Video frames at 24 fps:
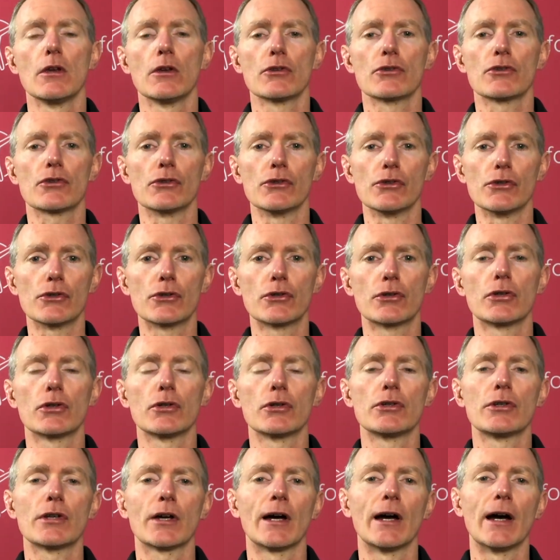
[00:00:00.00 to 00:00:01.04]
So you
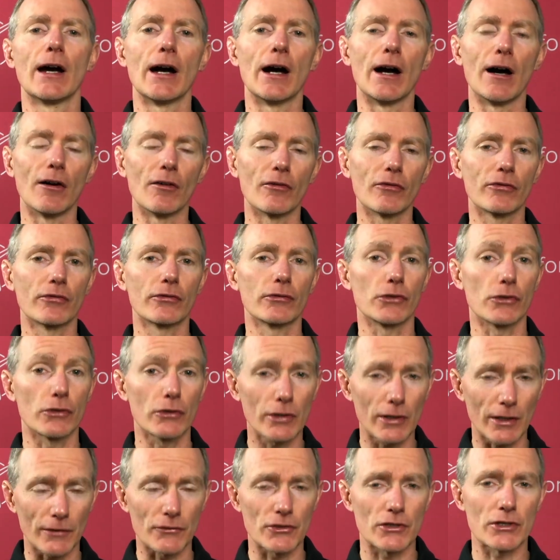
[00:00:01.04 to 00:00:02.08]
could have
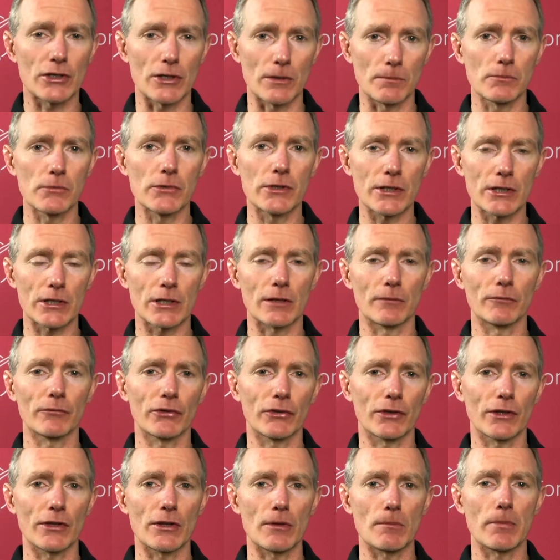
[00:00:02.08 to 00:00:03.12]
some
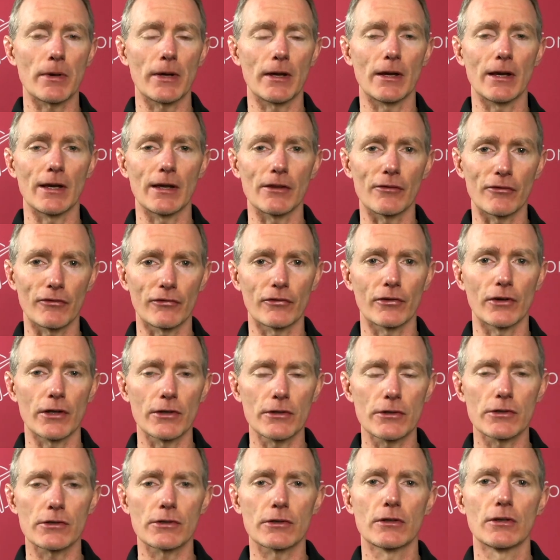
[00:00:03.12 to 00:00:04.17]
discomfort at the
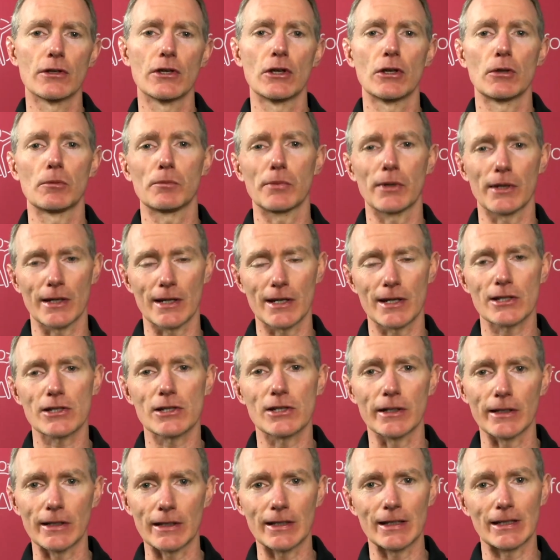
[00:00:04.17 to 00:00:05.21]
front, but
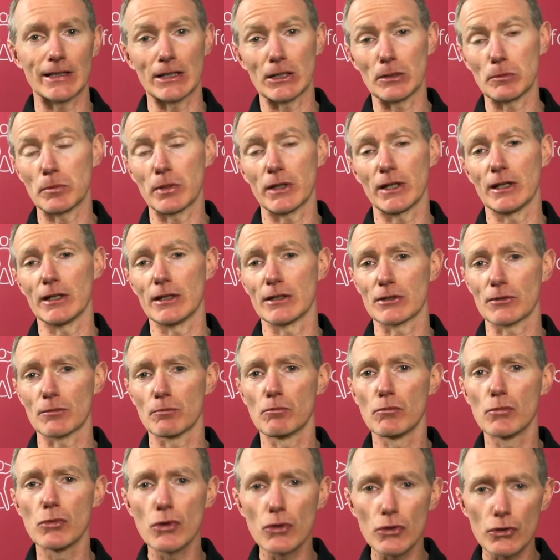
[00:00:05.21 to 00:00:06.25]
actually kidney pain is
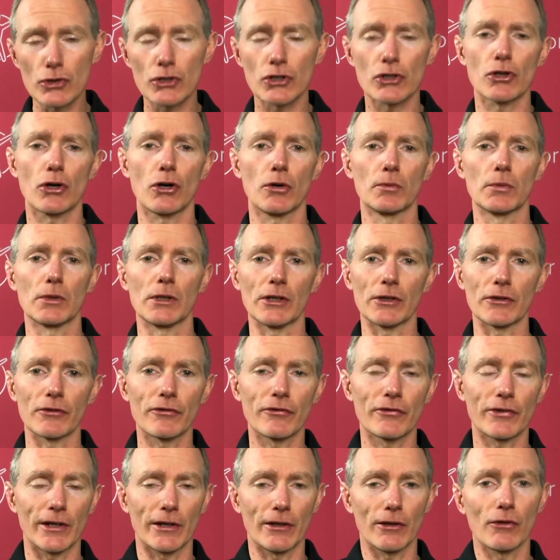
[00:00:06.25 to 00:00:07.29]
most commonly
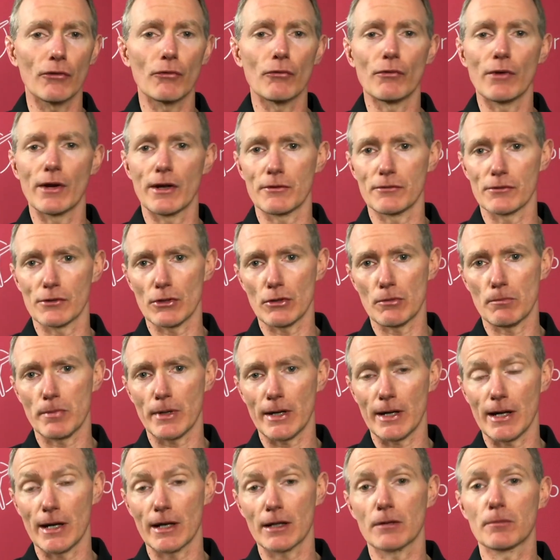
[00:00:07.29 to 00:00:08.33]
felt around at the
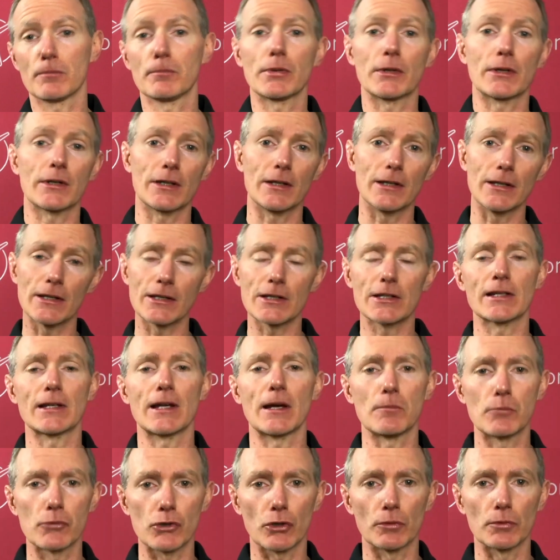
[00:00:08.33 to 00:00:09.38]
back. But it is an
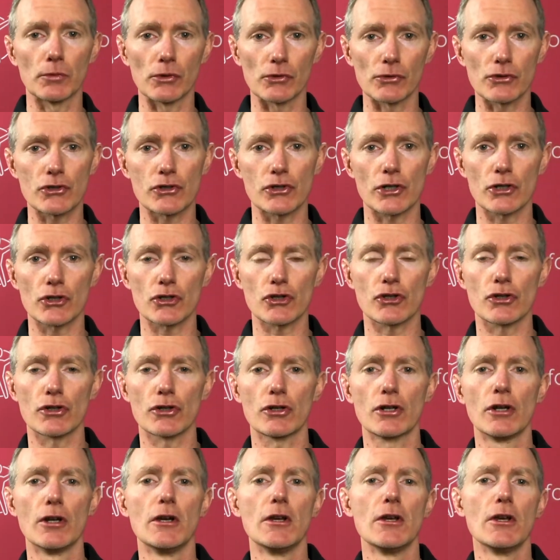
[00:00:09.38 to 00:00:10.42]
abdominal
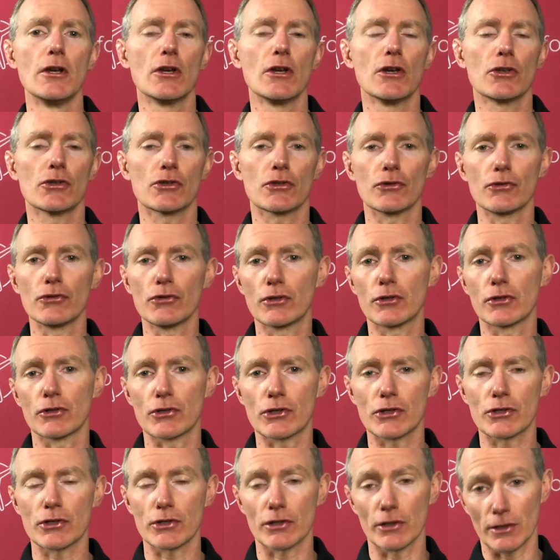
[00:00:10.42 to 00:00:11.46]
structure, so you could
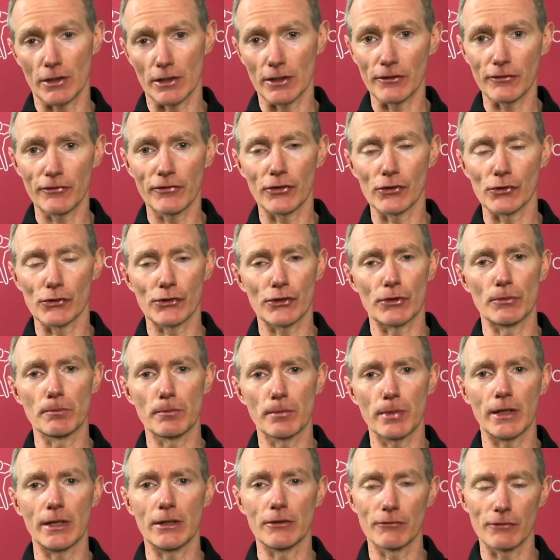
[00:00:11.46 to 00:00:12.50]
certainly feel some
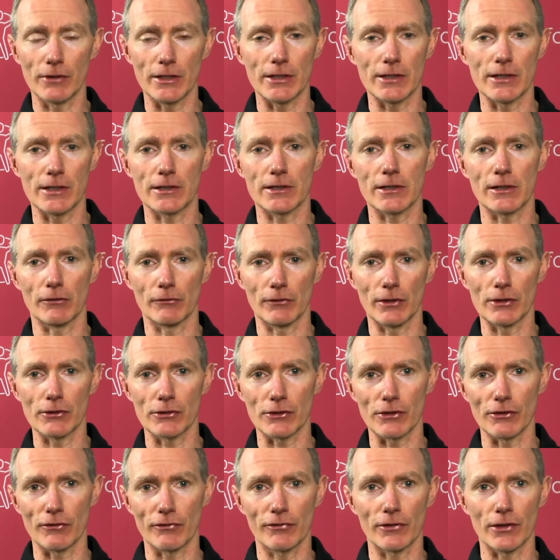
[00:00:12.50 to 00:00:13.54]
pain radiating around
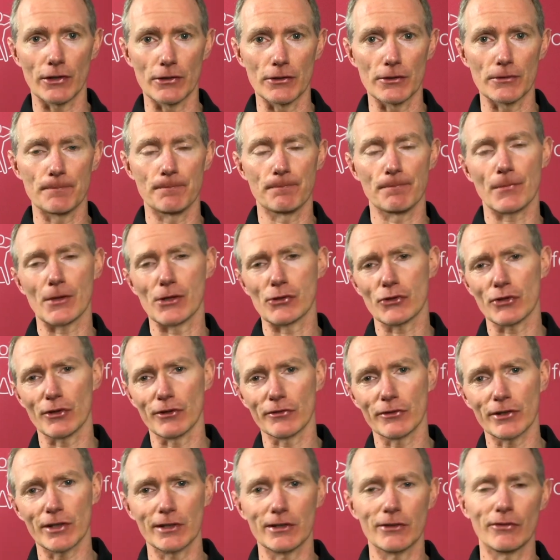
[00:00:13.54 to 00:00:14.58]
to the front. So
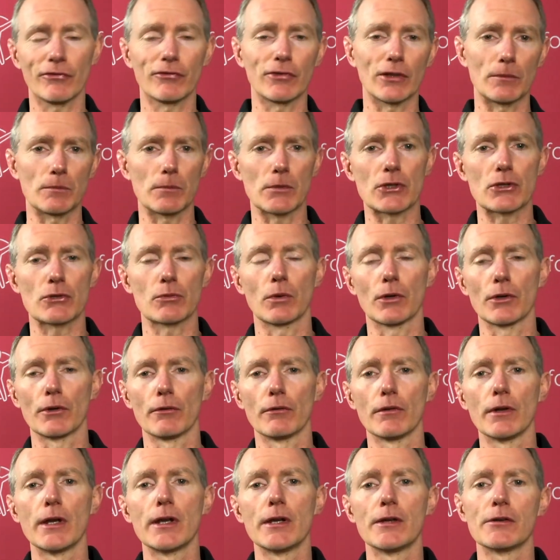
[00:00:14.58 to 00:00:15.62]
I've kind of flipped this one
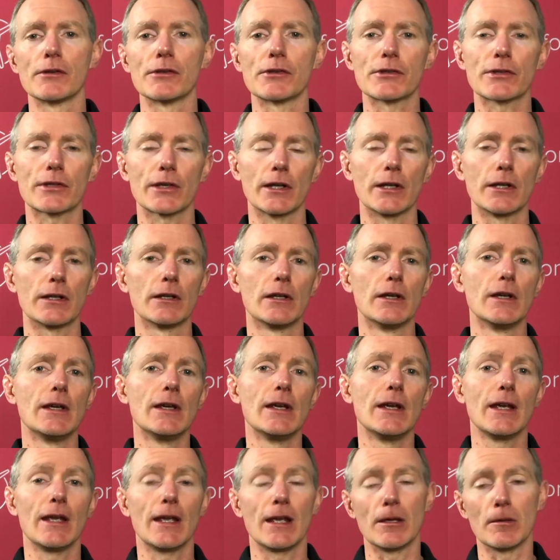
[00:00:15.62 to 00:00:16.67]
around and said
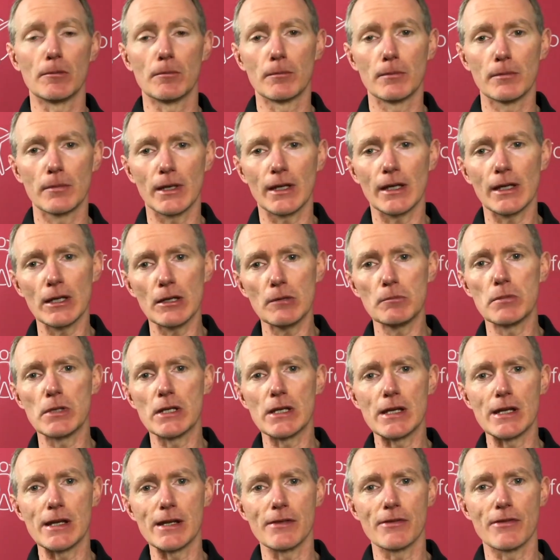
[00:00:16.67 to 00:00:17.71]
it may
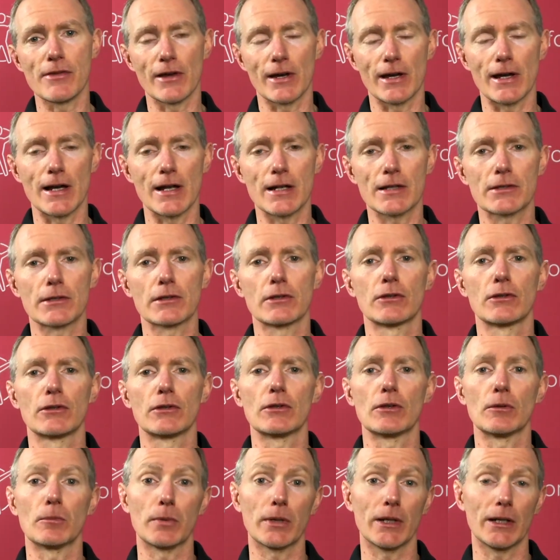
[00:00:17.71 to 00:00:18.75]
be that
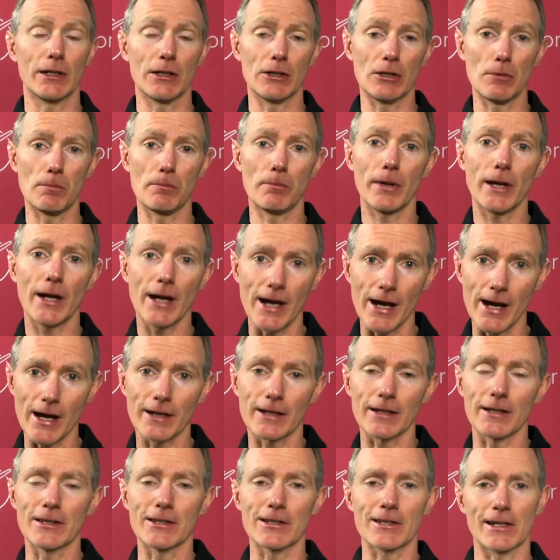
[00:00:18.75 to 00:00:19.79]
the pain in the
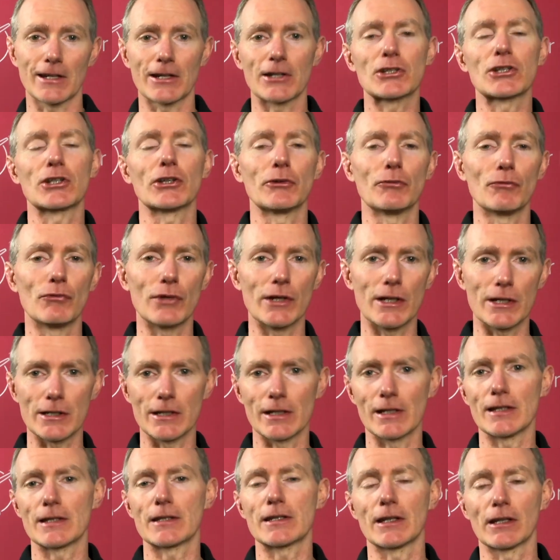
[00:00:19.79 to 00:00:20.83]
back is actually
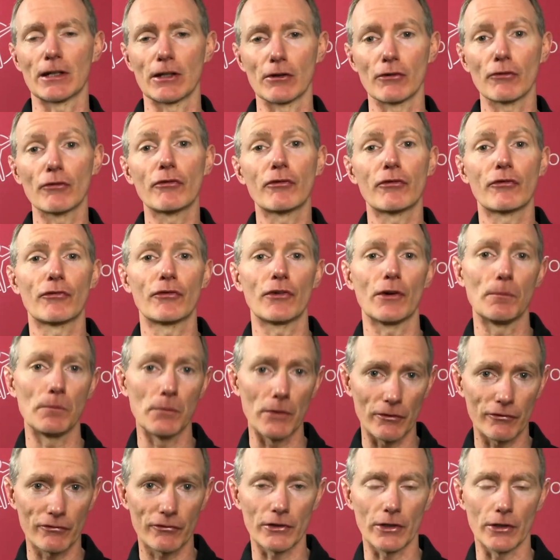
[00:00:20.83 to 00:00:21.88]
radiating from
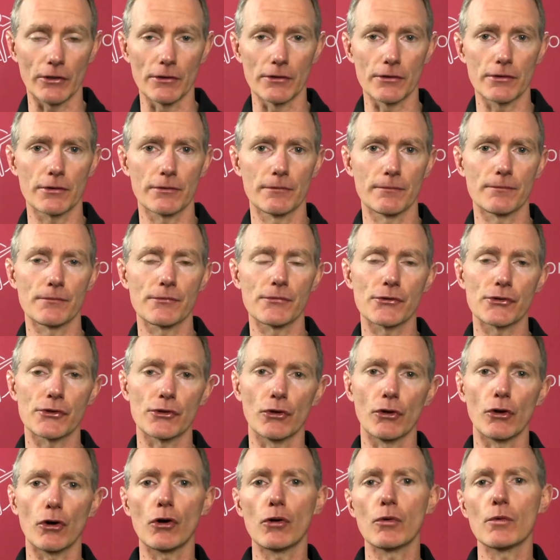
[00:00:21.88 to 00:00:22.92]
the front.
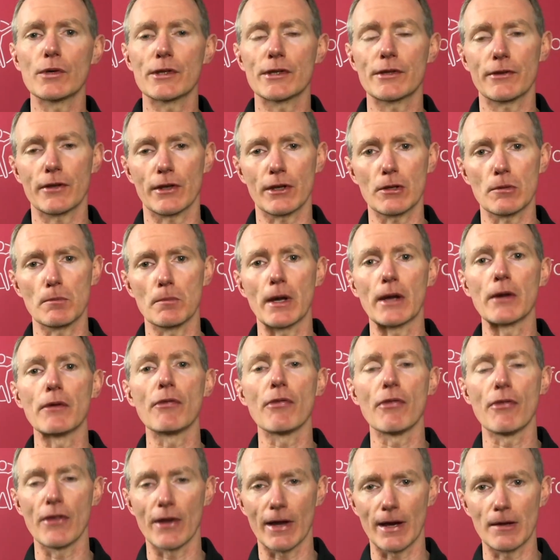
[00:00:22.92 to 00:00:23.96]
So always think
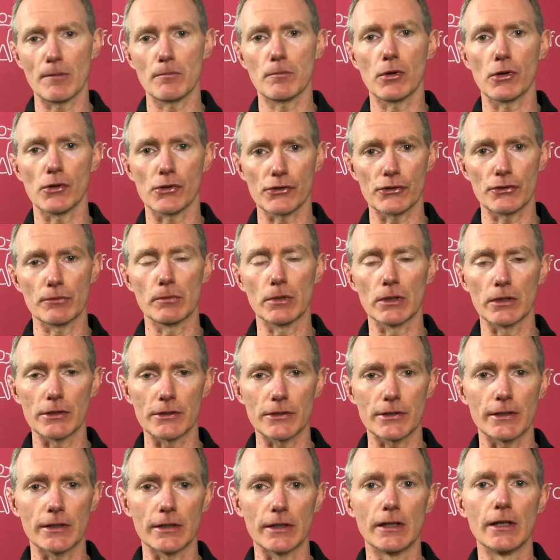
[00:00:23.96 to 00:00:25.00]
about that
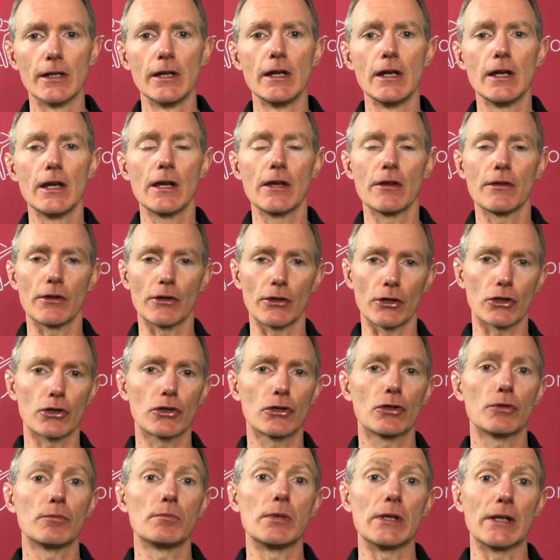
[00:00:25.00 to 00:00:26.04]
possibility, that it
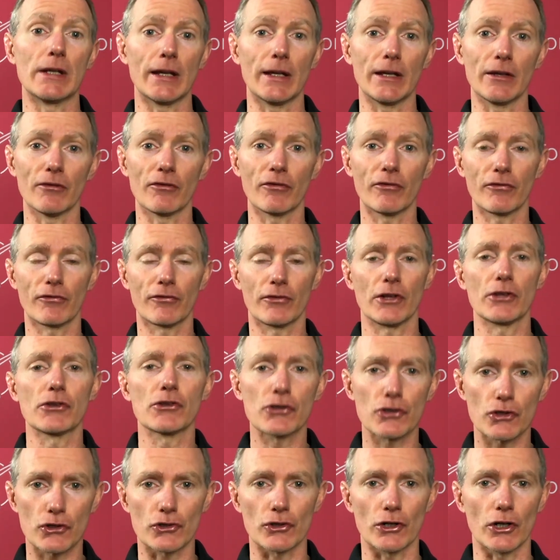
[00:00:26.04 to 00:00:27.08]
could be a
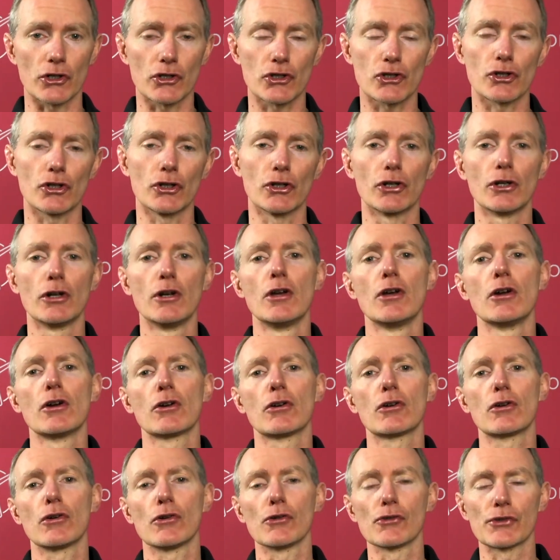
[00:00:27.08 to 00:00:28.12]
front structure
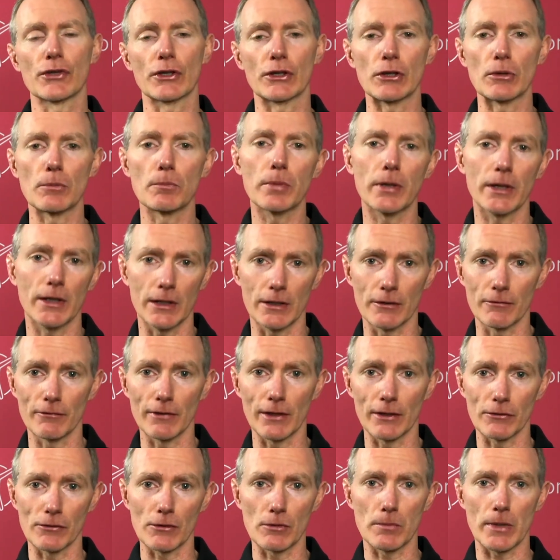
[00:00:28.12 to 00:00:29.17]
causing the pain
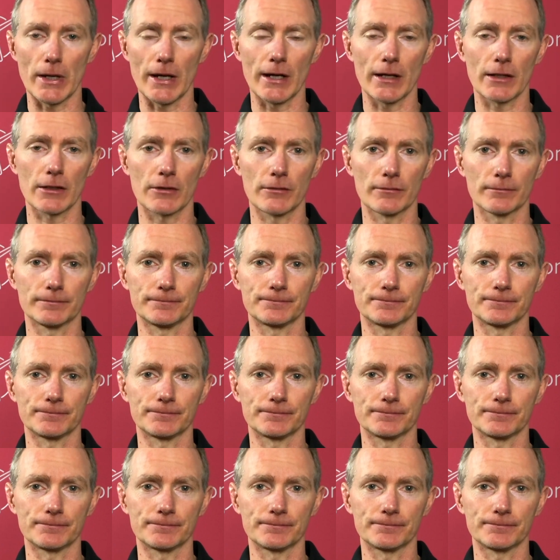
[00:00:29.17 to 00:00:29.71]
around the back.